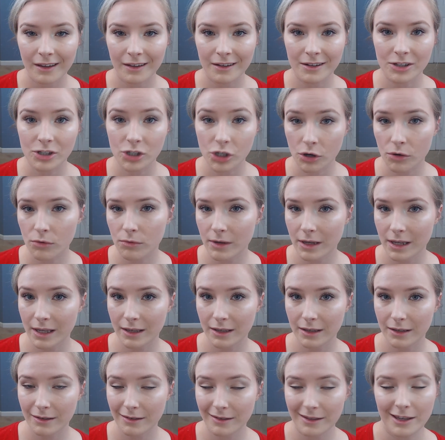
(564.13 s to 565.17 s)
don't
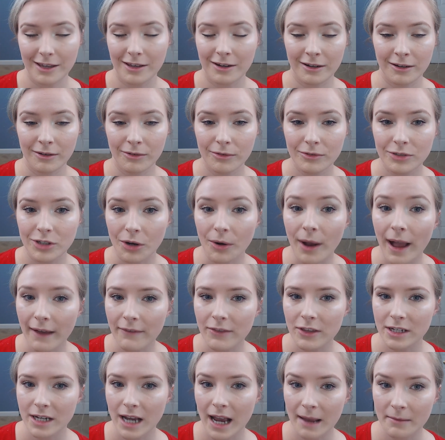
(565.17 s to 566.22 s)
have the
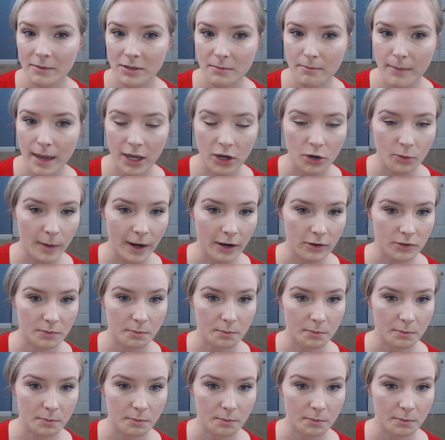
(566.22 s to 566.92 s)
time to make your brows